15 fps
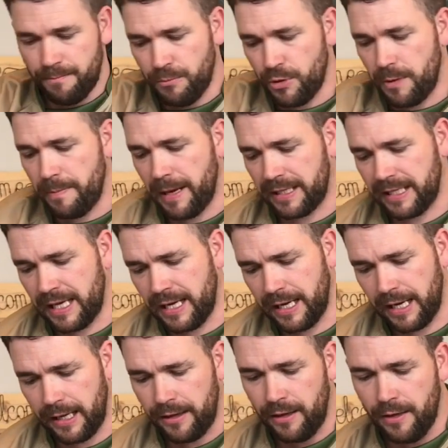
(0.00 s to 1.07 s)
Put it back down
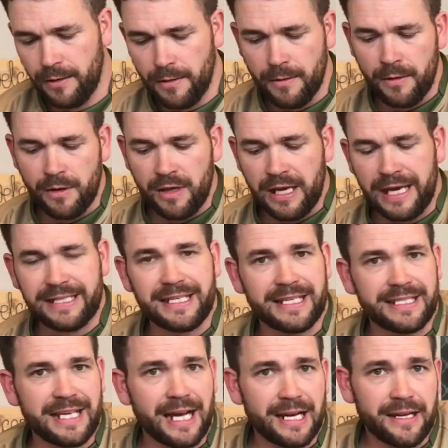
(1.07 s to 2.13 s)
again. It's
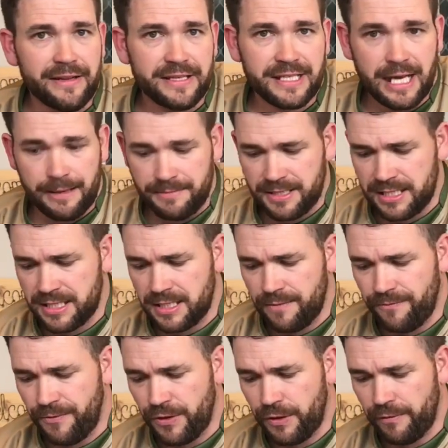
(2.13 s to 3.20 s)
exactly the same
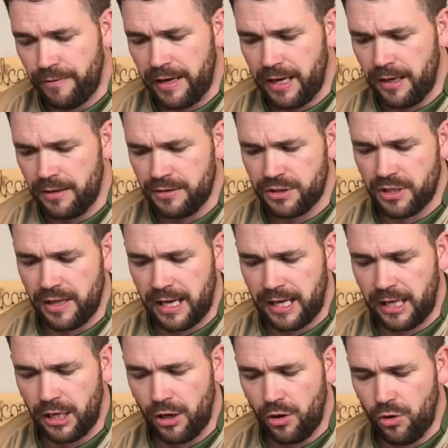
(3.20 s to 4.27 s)
system for the rear, so that
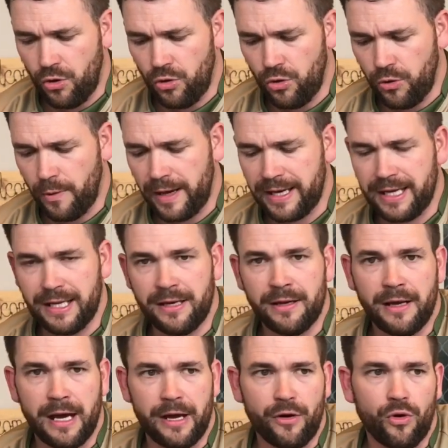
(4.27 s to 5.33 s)
can go all the way in
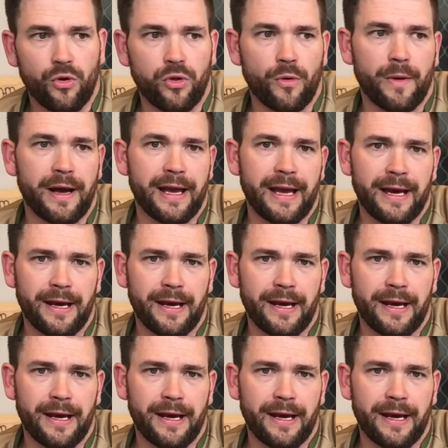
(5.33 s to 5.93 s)
and all the way